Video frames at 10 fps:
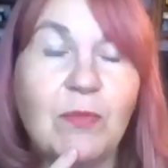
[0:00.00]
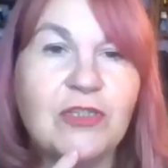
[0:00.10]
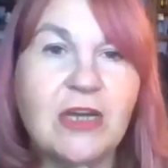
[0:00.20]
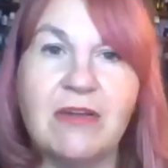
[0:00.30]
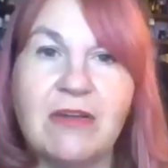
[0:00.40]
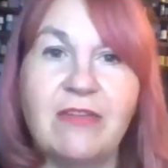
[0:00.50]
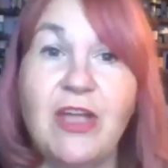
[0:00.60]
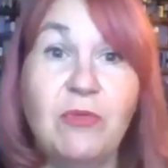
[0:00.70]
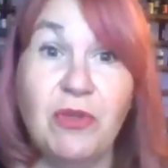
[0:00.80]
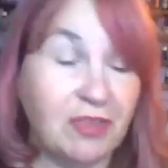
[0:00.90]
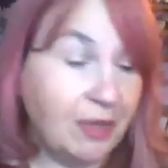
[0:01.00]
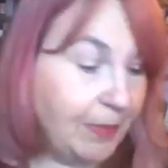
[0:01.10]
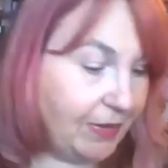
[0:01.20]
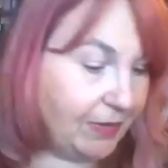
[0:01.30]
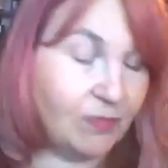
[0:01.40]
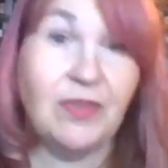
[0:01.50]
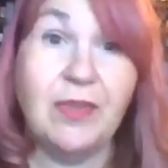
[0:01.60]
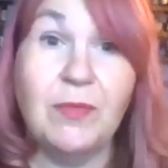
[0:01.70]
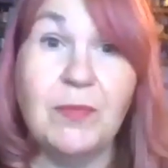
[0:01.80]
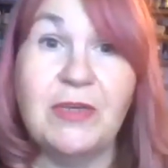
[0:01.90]
would. I know nothing about them, so
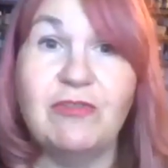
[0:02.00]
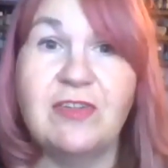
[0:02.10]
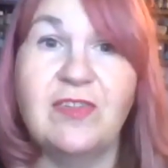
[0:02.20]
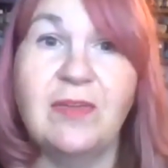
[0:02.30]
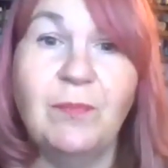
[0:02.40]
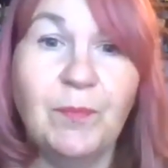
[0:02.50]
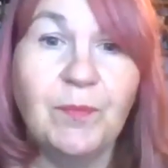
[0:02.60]
that would be interesting.